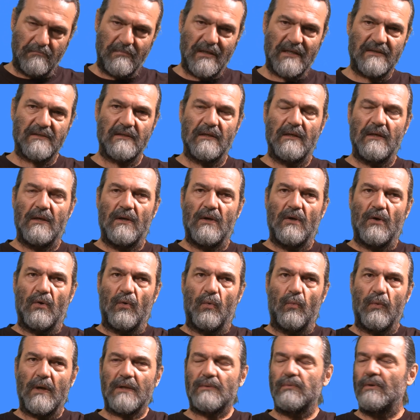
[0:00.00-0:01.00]
But
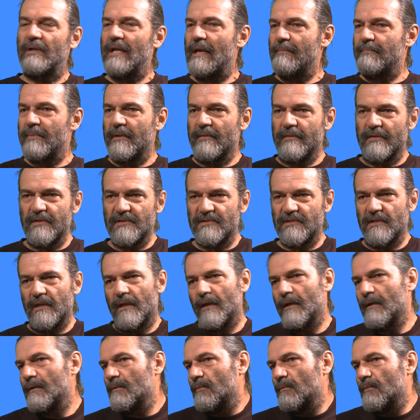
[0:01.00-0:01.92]
what will happen this year?